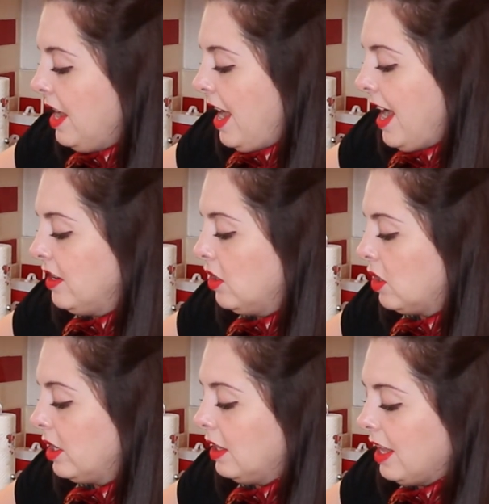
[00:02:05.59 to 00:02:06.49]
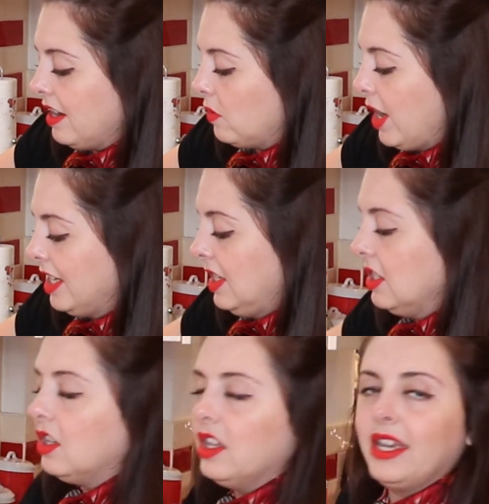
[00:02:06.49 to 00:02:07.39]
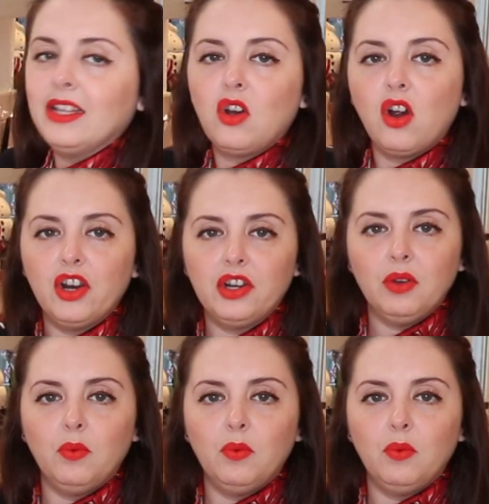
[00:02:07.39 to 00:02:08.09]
and you're going to let it rest until it gets hard.